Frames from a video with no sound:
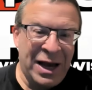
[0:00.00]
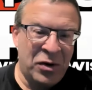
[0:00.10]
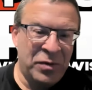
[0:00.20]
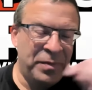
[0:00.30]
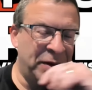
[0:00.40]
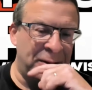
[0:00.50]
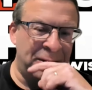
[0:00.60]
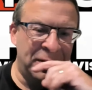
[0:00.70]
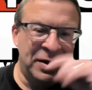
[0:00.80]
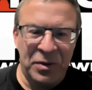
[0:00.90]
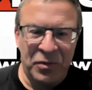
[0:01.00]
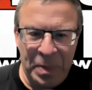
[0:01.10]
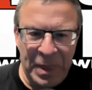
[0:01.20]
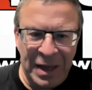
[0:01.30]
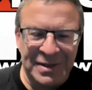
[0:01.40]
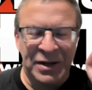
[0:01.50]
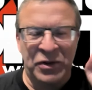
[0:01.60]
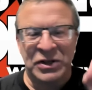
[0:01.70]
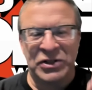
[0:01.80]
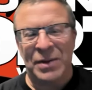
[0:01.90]
out,
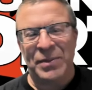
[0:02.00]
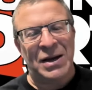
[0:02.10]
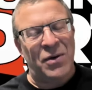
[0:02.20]
steal the champion.